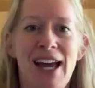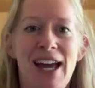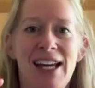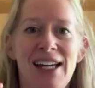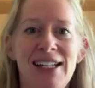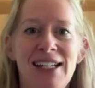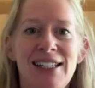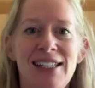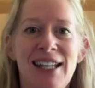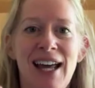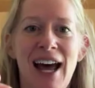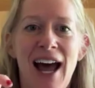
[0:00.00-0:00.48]

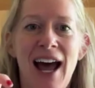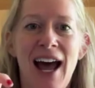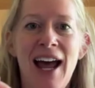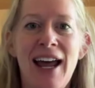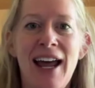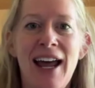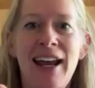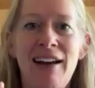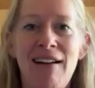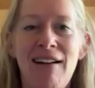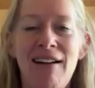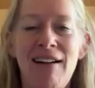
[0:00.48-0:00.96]
is that
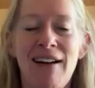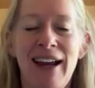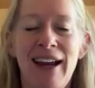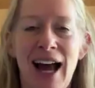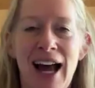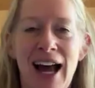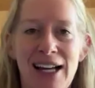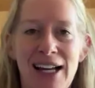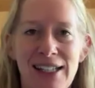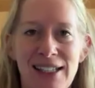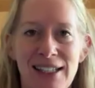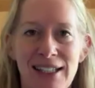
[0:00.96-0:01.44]
AI
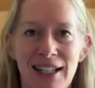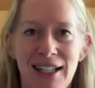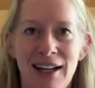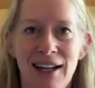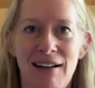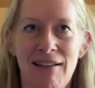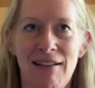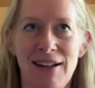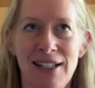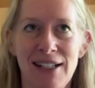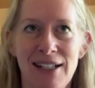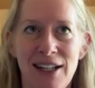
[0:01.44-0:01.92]
has the
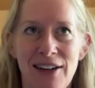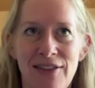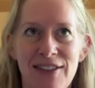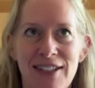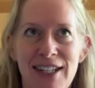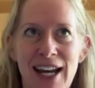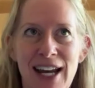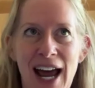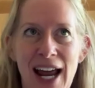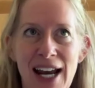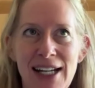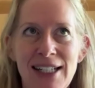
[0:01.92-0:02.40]
kind of
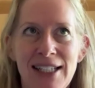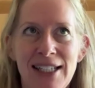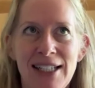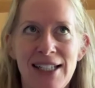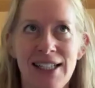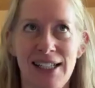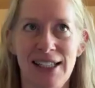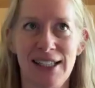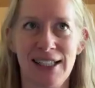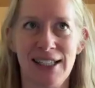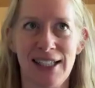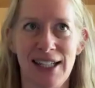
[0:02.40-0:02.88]

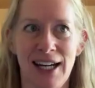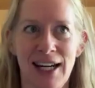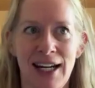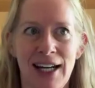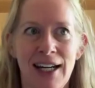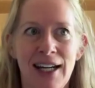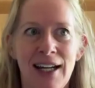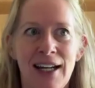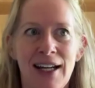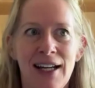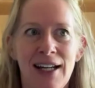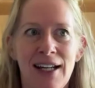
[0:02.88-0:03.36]

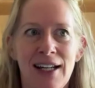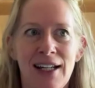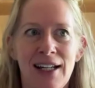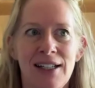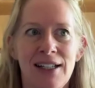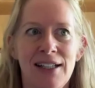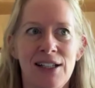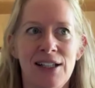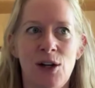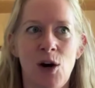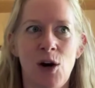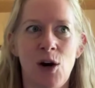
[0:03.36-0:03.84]
tendency
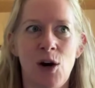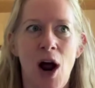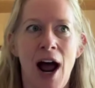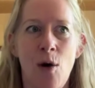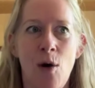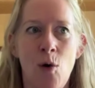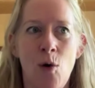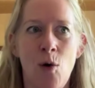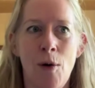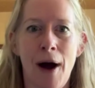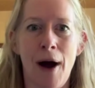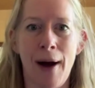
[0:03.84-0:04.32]

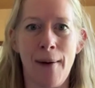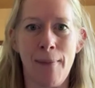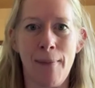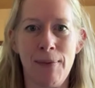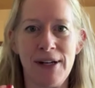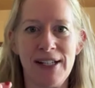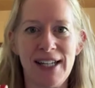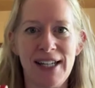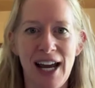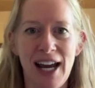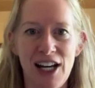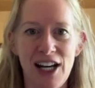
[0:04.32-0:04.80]
or a
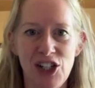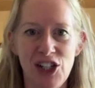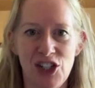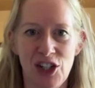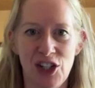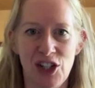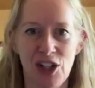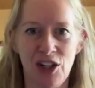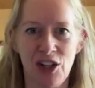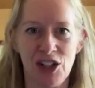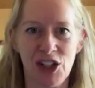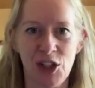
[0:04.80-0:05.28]

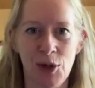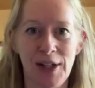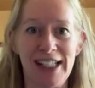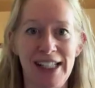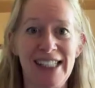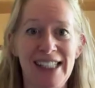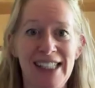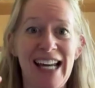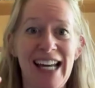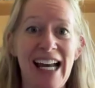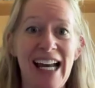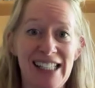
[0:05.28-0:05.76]
potential to
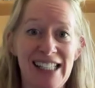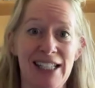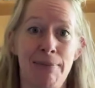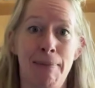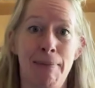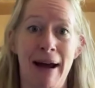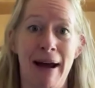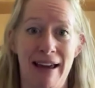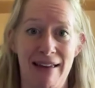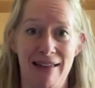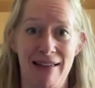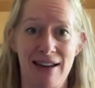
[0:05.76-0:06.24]

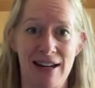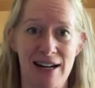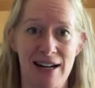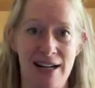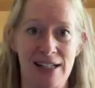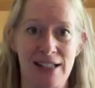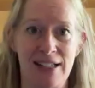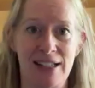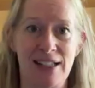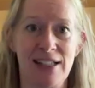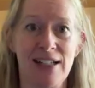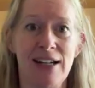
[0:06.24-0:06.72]
exacerbate
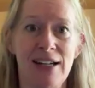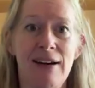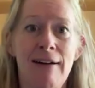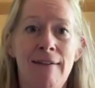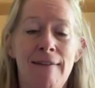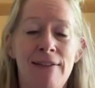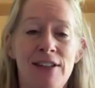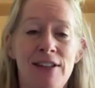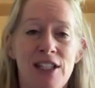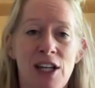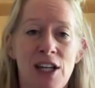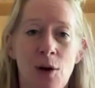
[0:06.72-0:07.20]
things.
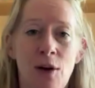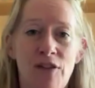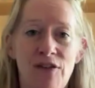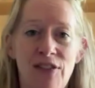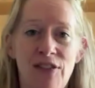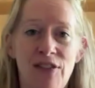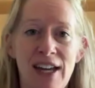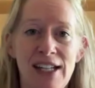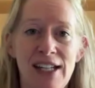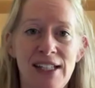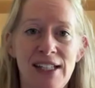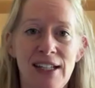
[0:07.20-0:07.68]

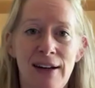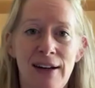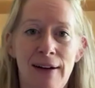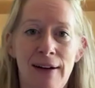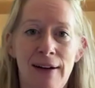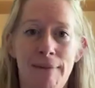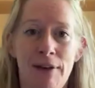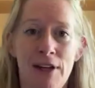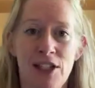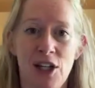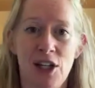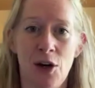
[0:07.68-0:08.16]

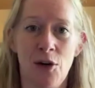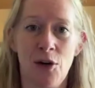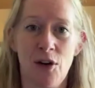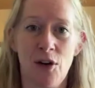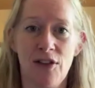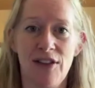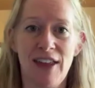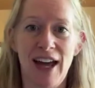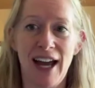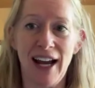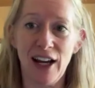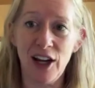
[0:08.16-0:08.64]

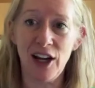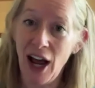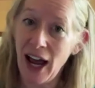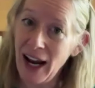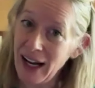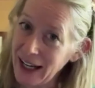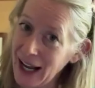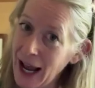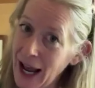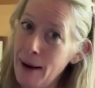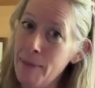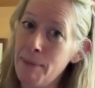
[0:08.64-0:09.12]
So that
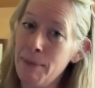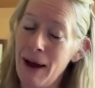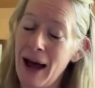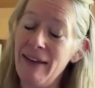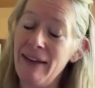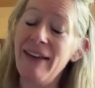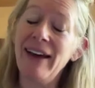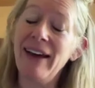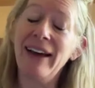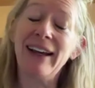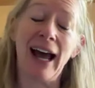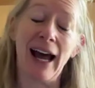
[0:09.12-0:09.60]
can
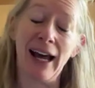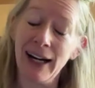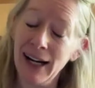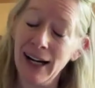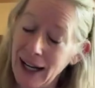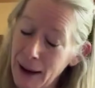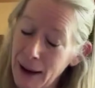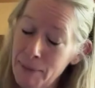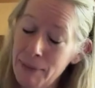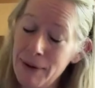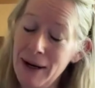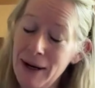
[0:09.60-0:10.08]

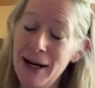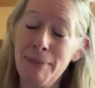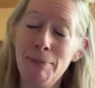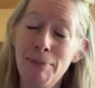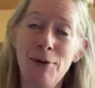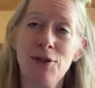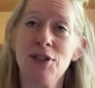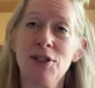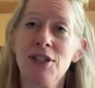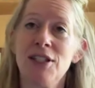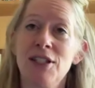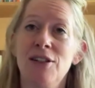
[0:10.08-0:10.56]
happen in a
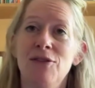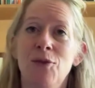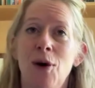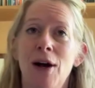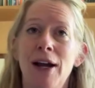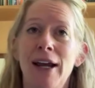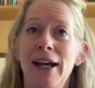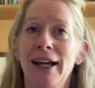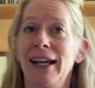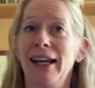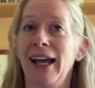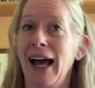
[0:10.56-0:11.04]
positive
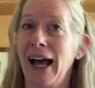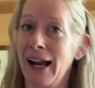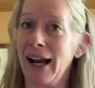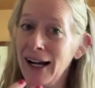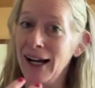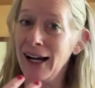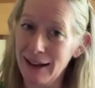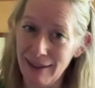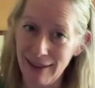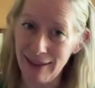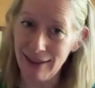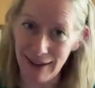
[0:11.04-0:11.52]
way. It
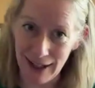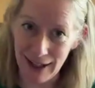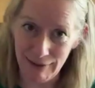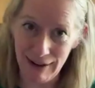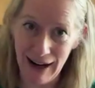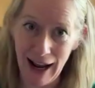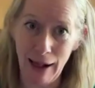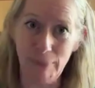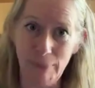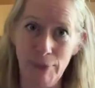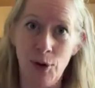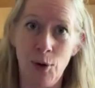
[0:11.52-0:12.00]
can, in theory,
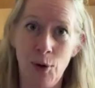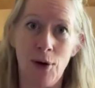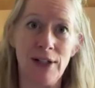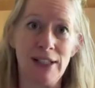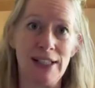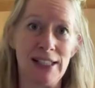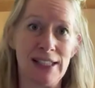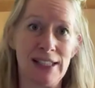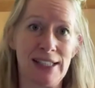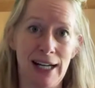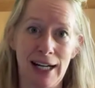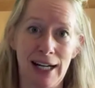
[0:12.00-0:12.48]
help you
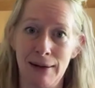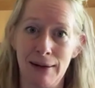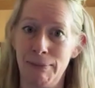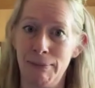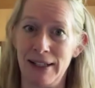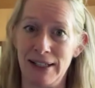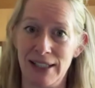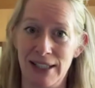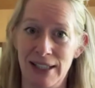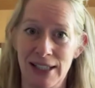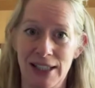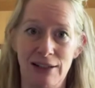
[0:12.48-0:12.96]
understand
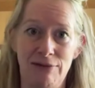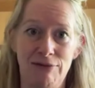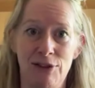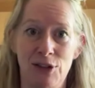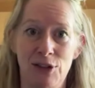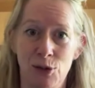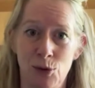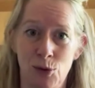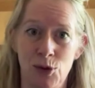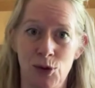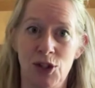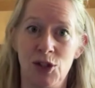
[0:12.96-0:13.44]
patterns of
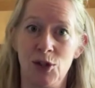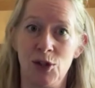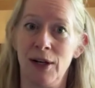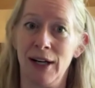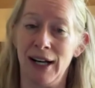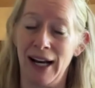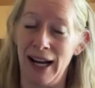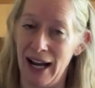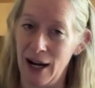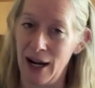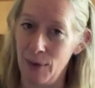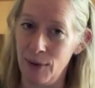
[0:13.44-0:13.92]
resource to
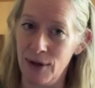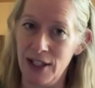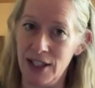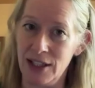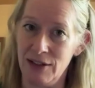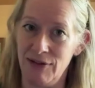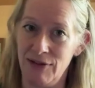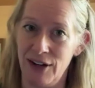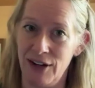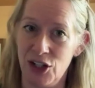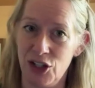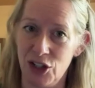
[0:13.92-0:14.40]
allow
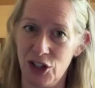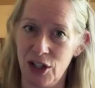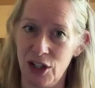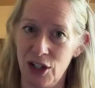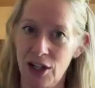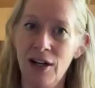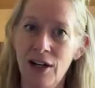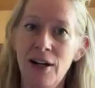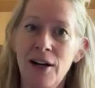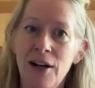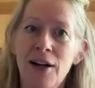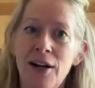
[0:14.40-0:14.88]

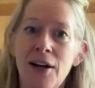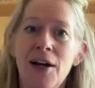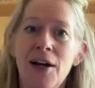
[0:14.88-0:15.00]
intervention.